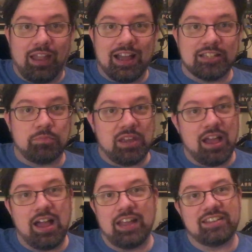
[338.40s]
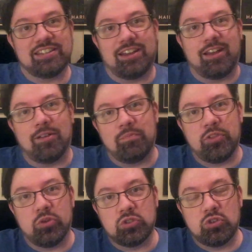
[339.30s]
lies beyond
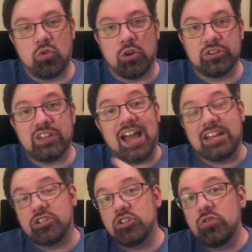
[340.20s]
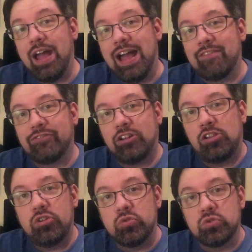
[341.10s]
those doors. I do have
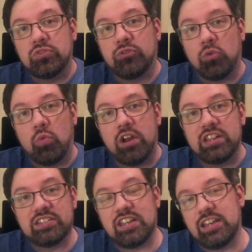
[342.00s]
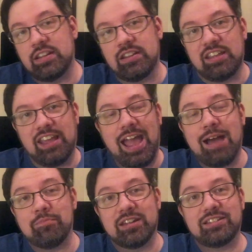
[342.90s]
clues for what is in the
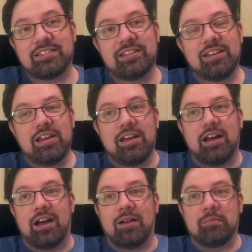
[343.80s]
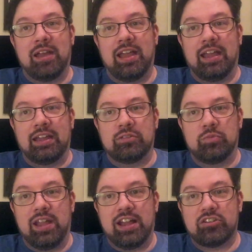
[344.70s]
cabinets. And
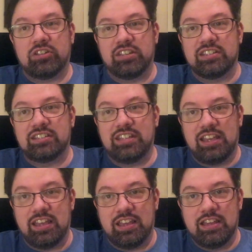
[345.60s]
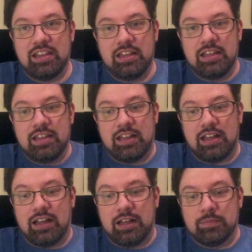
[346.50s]
we actually see
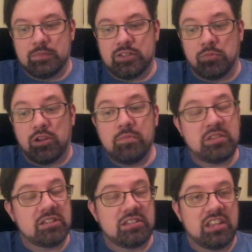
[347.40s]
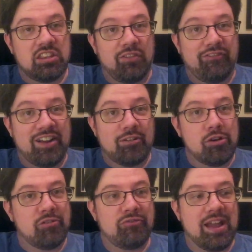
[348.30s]
some glimpses that the
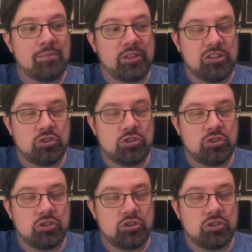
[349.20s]
Farrer family